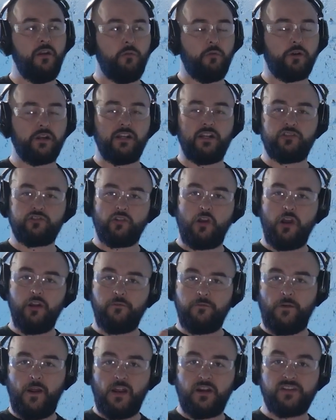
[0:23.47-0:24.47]
We're going to draw
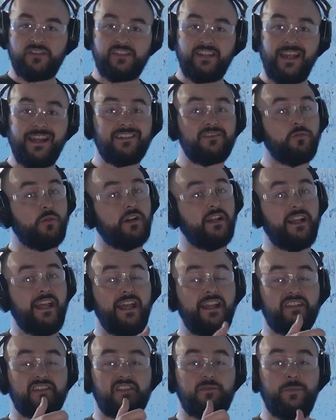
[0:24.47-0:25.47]
and fire 6, we're going to
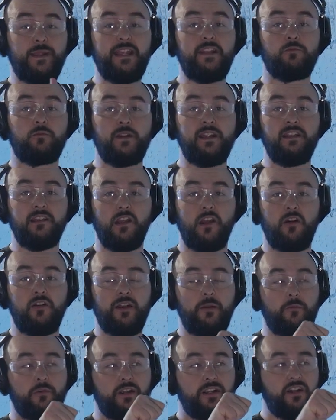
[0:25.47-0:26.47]
hit a speed
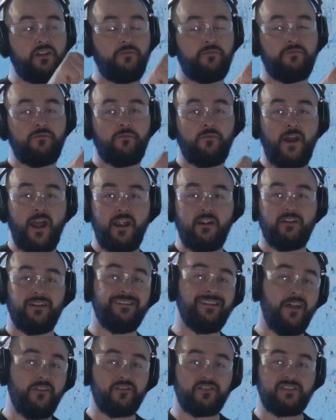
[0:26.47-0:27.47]
reload, and we're going to fire
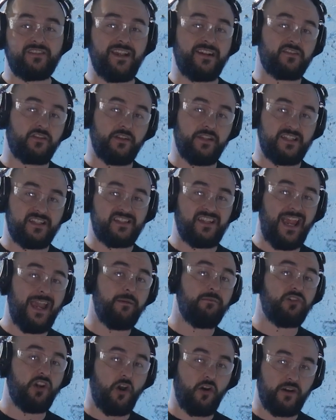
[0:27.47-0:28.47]
another 6 on the
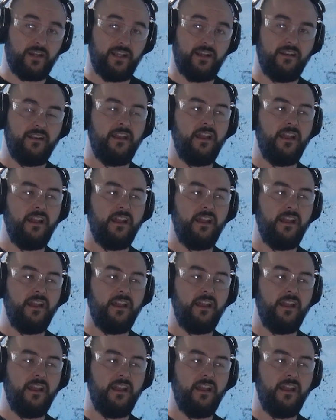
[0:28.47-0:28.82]
same target.